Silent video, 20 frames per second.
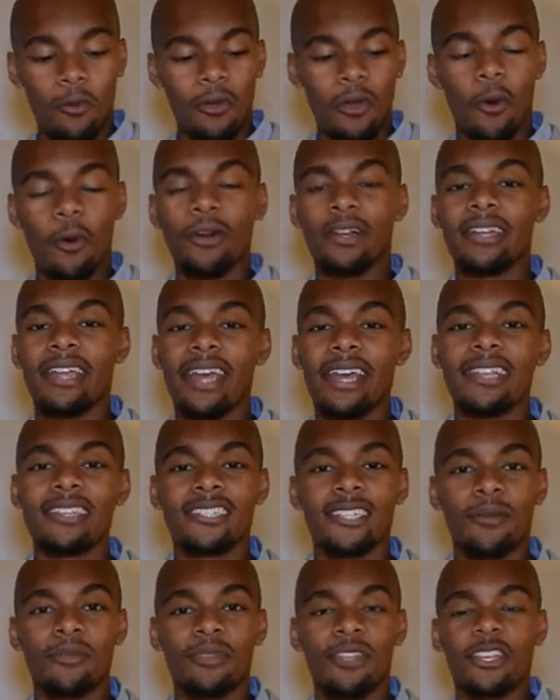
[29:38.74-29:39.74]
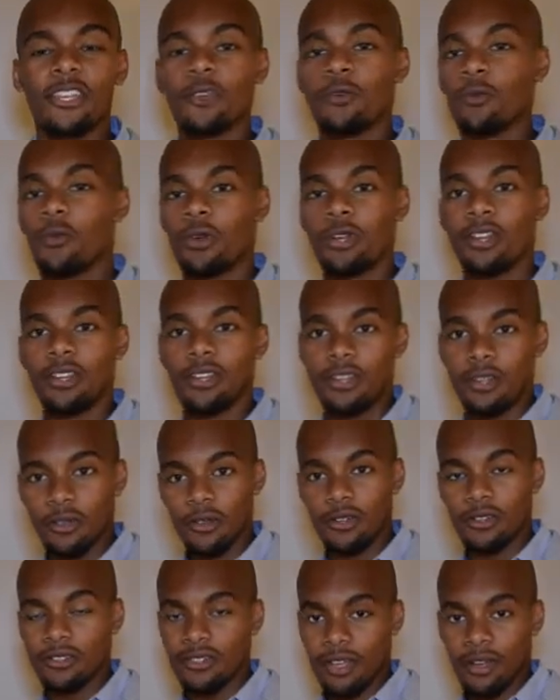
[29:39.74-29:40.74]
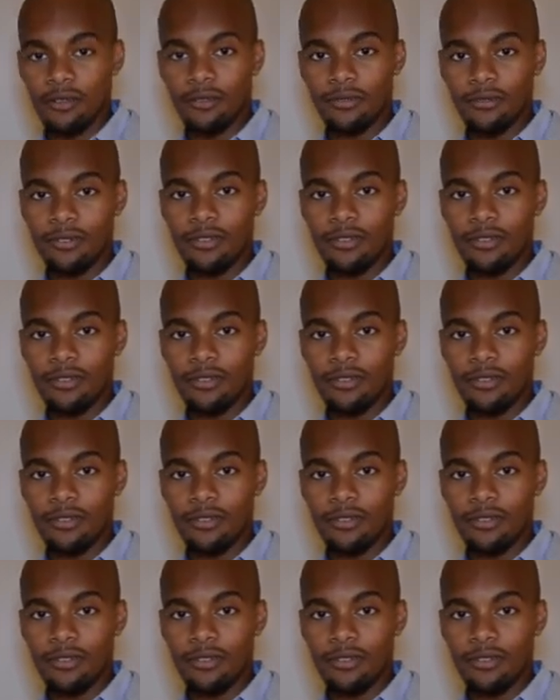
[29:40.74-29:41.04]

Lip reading: ordain something you wouldn't do yourself.